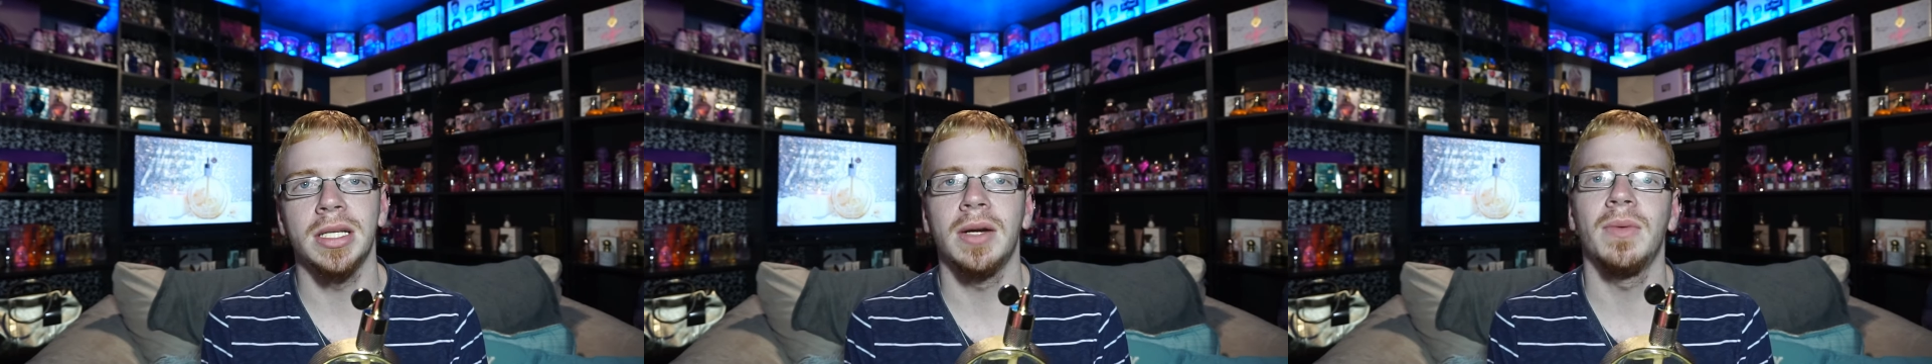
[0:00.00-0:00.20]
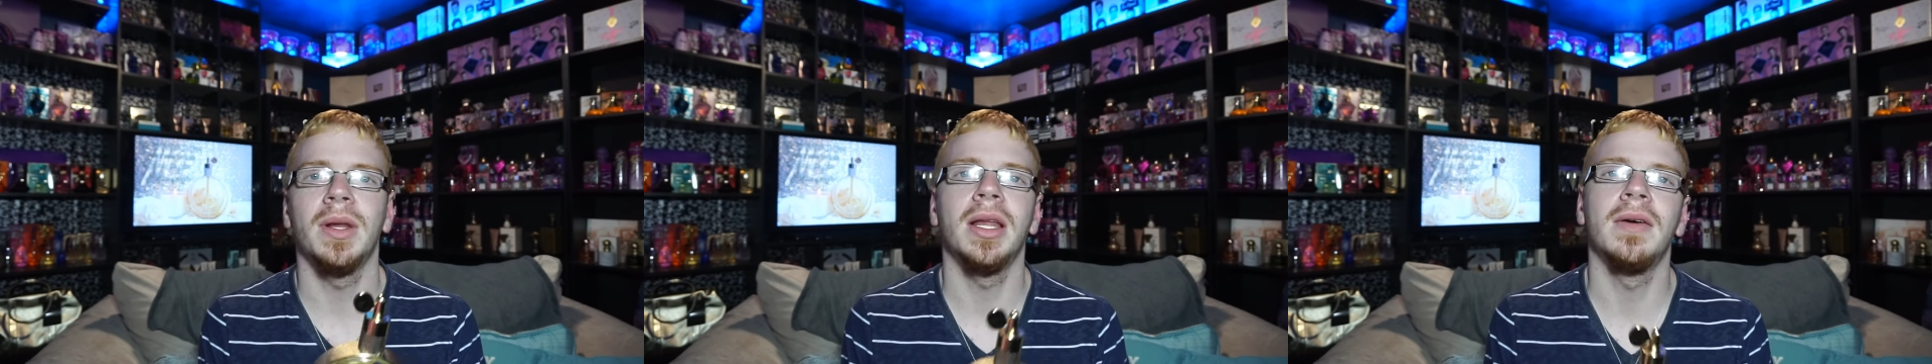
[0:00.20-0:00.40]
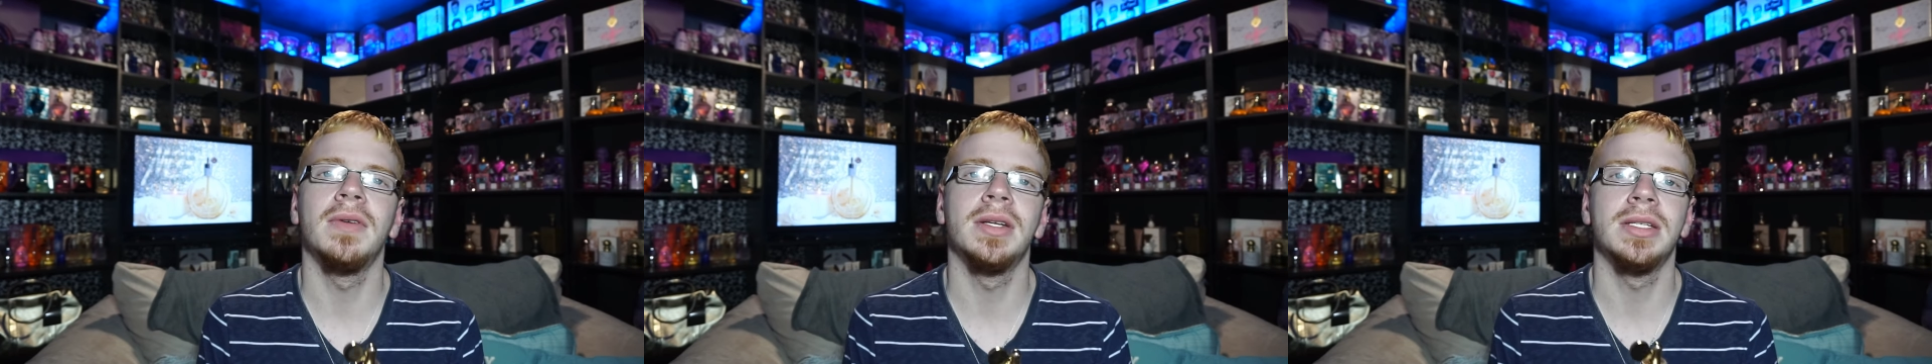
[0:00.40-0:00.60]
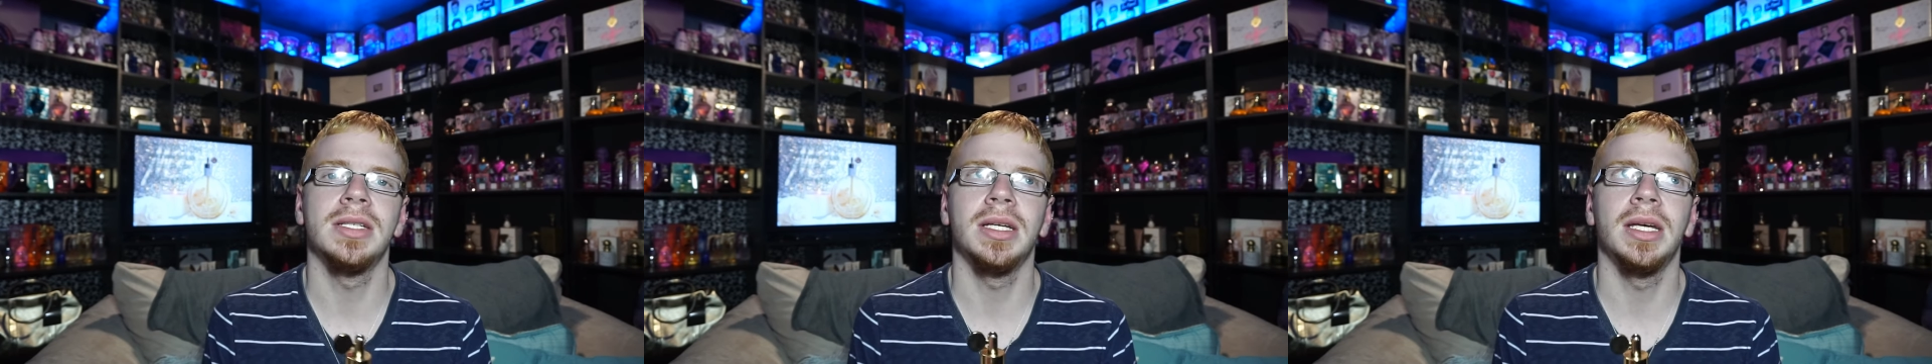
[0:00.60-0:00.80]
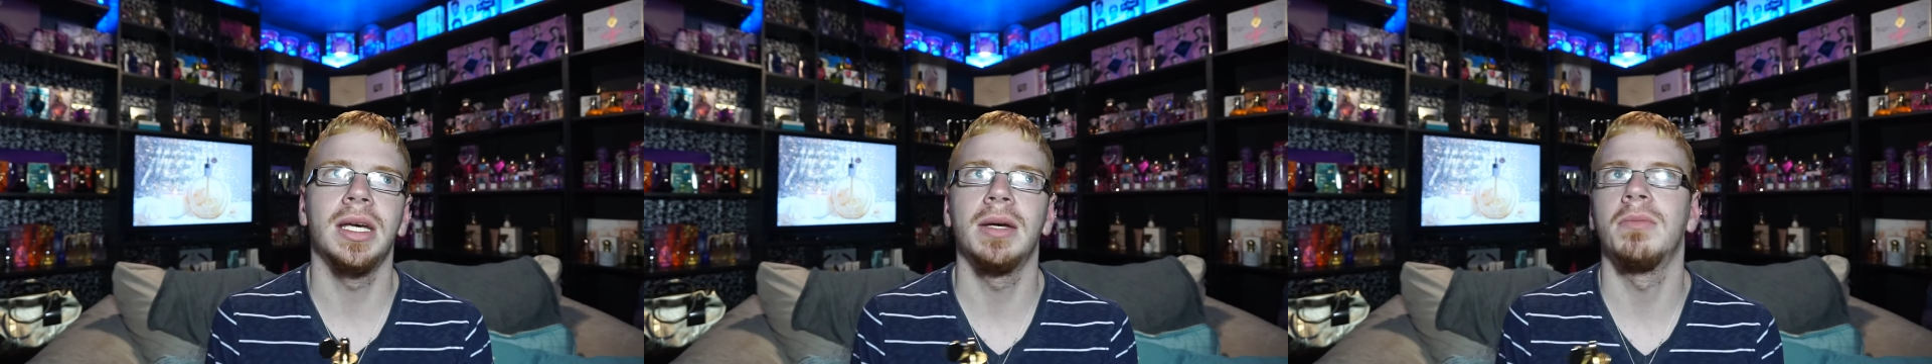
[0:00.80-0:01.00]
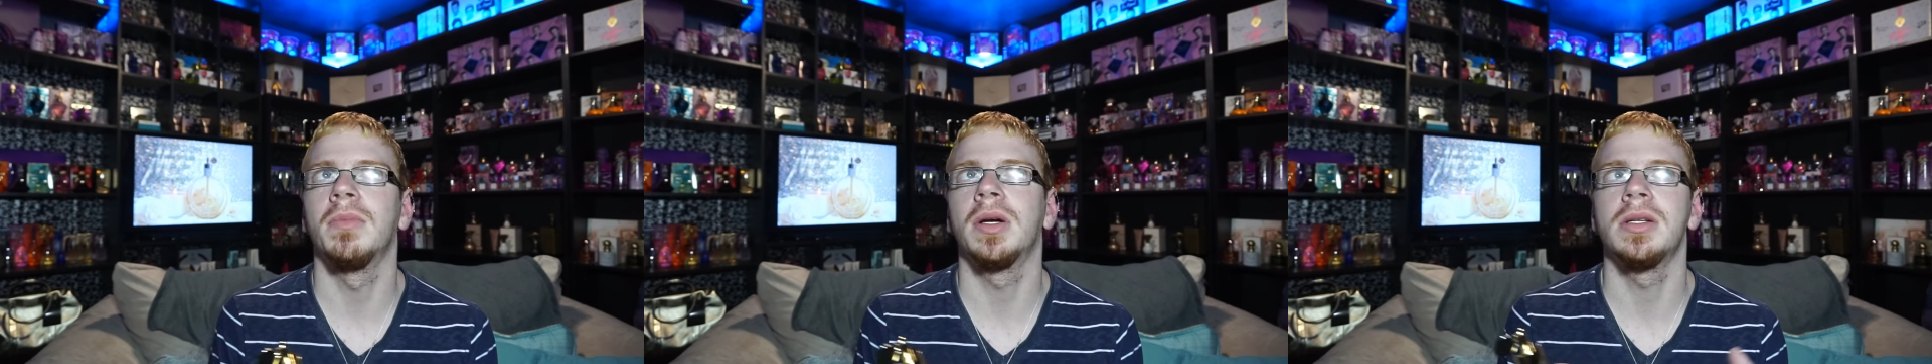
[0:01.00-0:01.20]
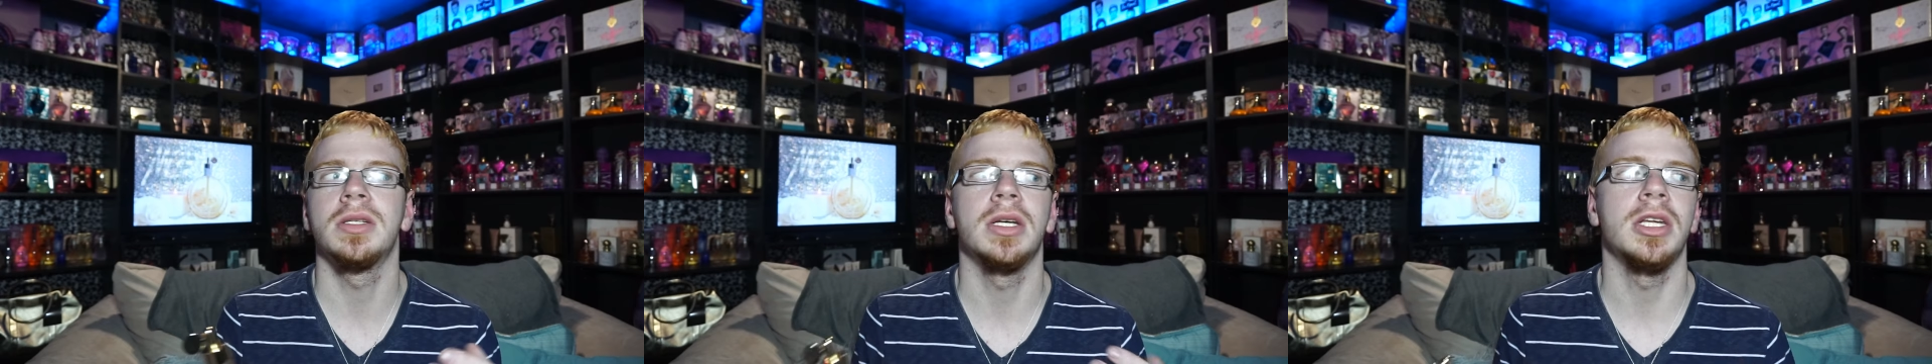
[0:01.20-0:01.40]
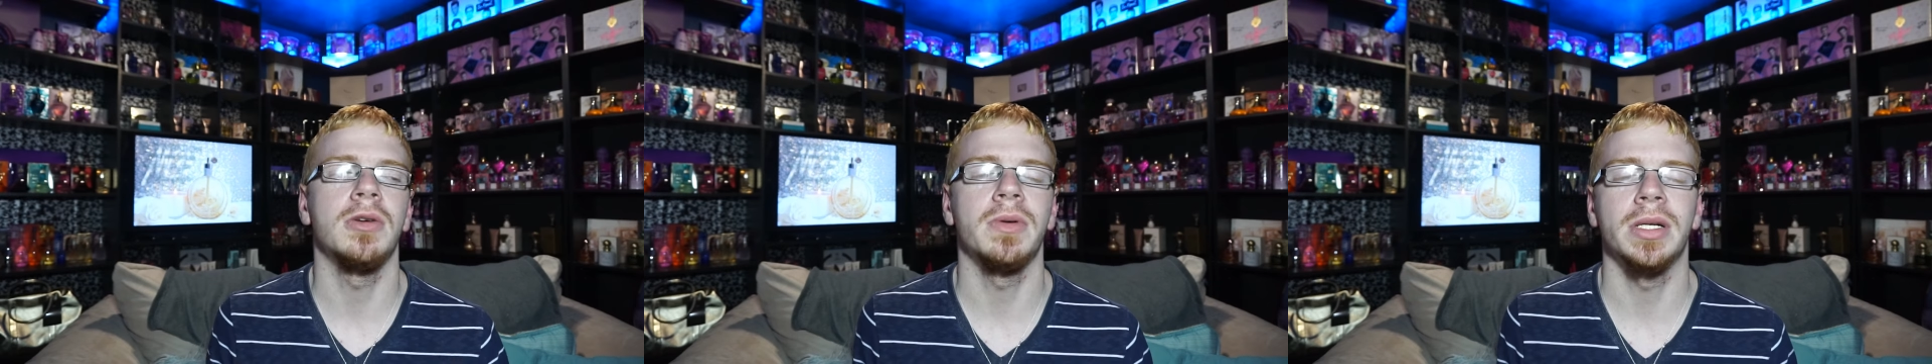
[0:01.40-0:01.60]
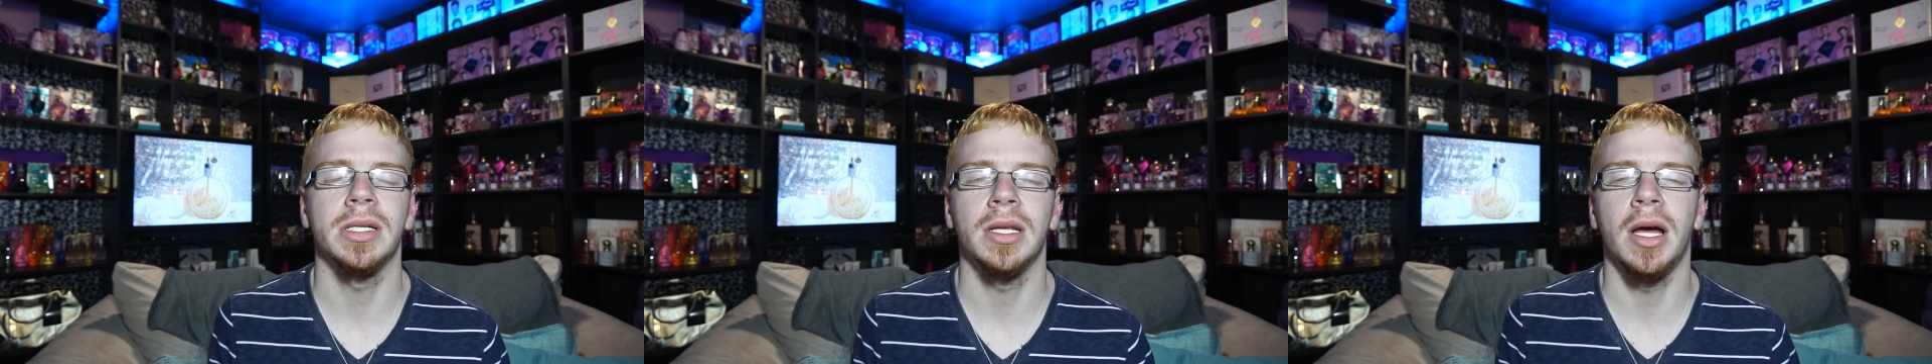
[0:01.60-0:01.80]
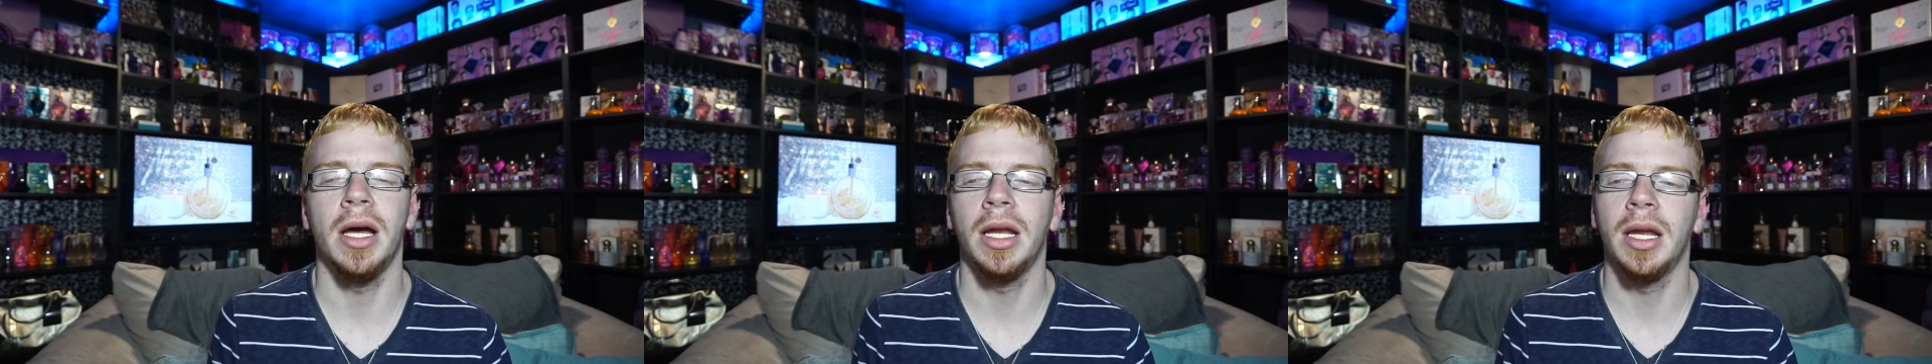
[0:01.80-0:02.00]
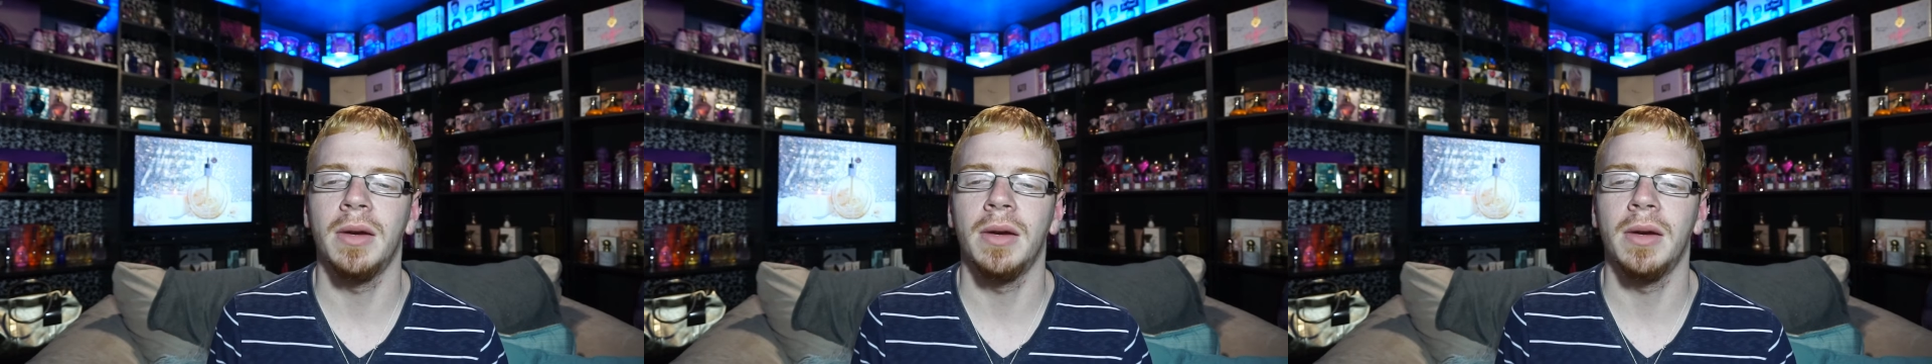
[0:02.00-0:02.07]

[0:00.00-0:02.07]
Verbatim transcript: and I would love to see him continue his line,